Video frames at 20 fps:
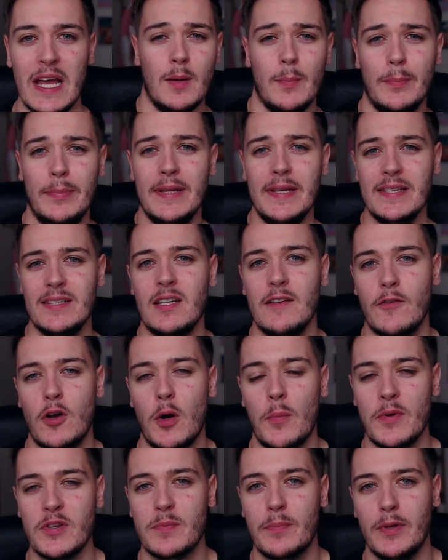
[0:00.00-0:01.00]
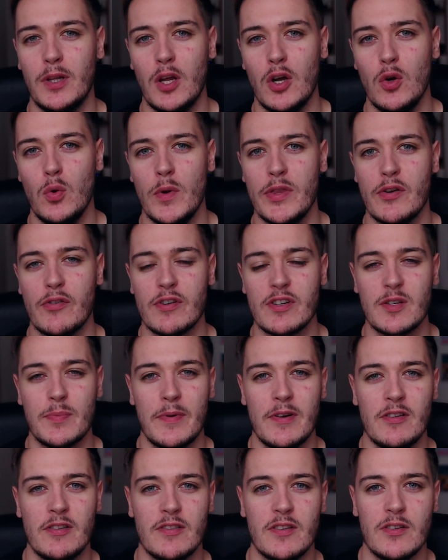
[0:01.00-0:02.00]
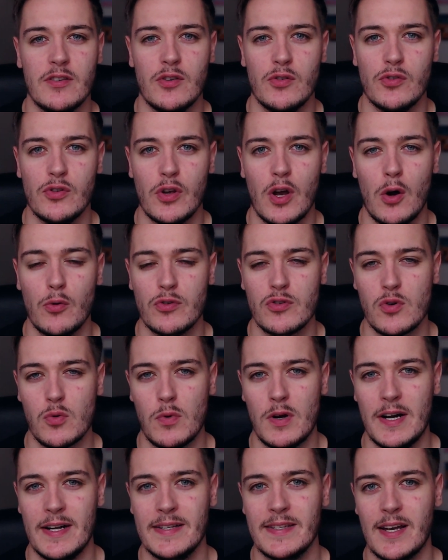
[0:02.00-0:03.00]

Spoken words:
Please leave comments below with your experiences using ultra-wides.